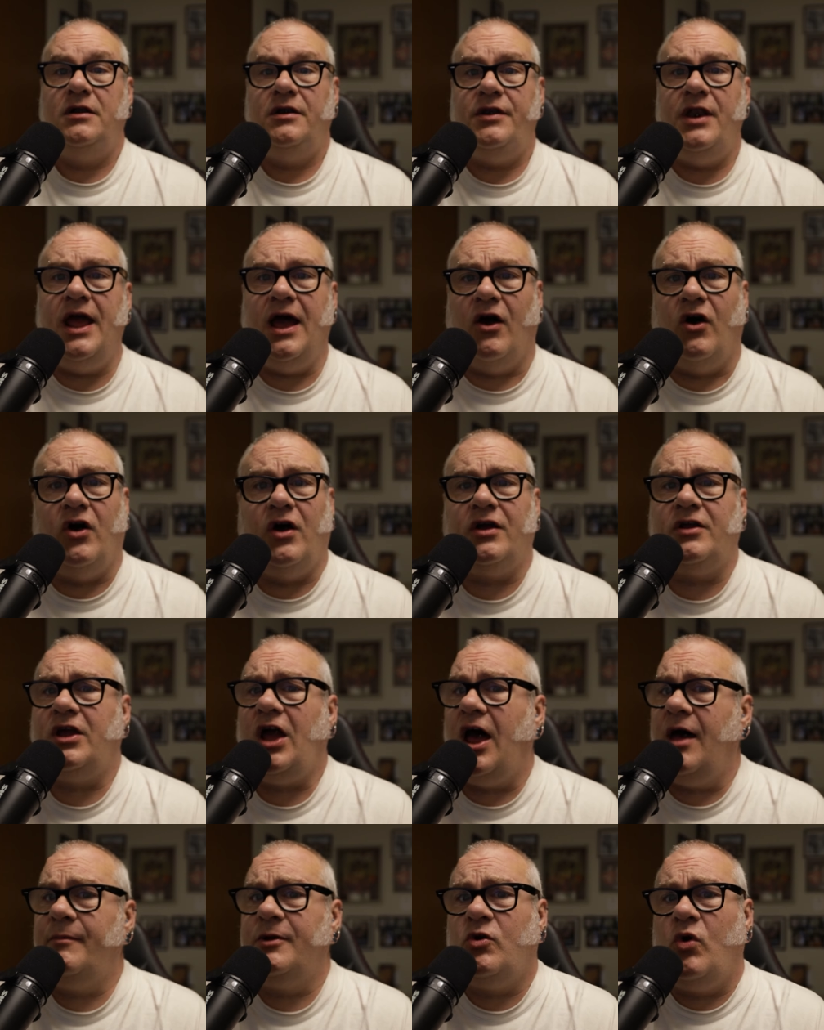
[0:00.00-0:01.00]
Now,
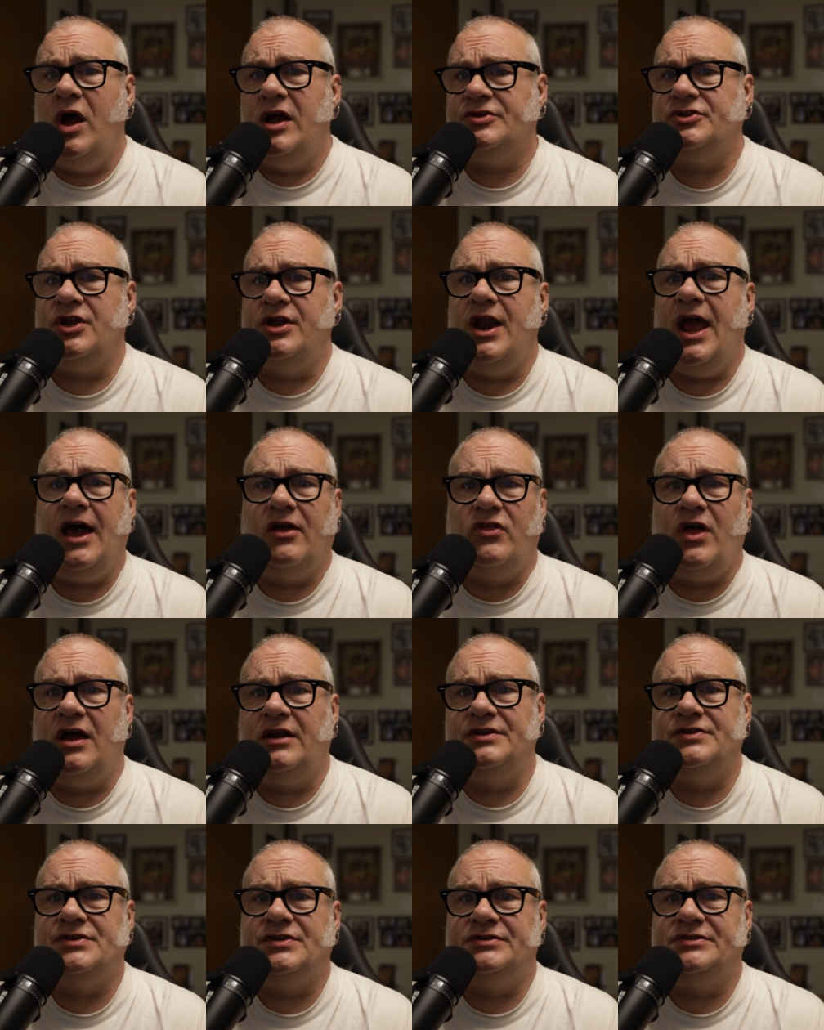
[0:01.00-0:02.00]
common question how long
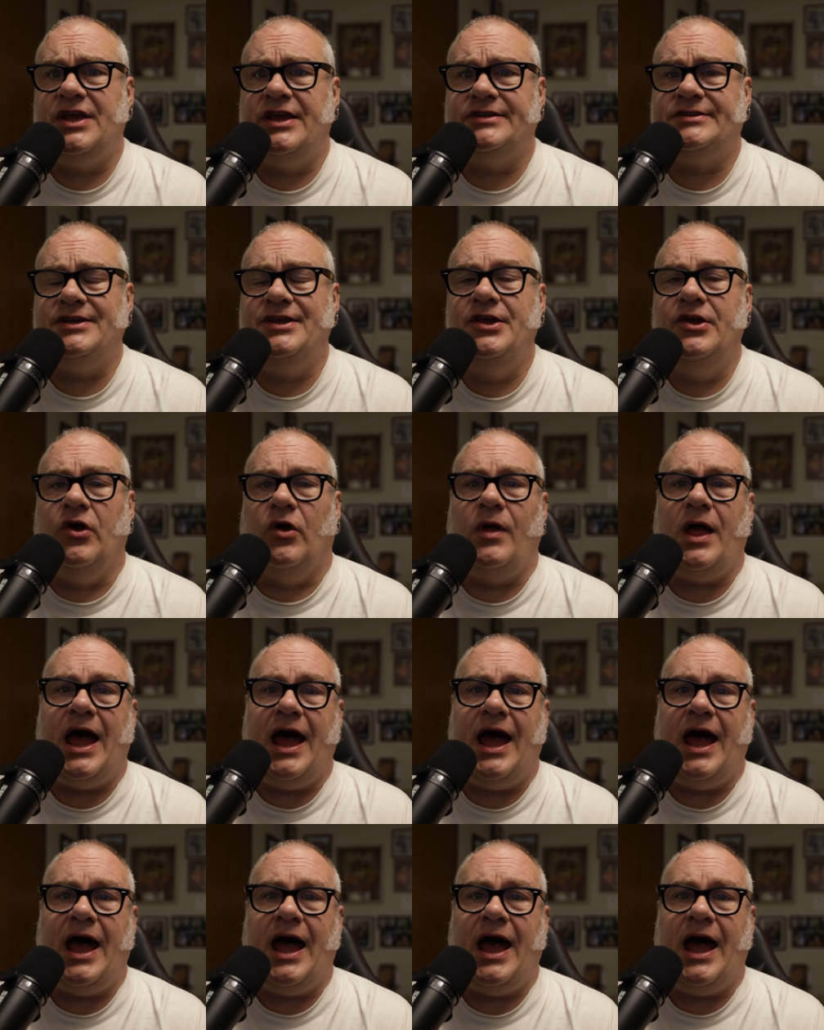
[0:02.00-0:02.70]
does this take to heal?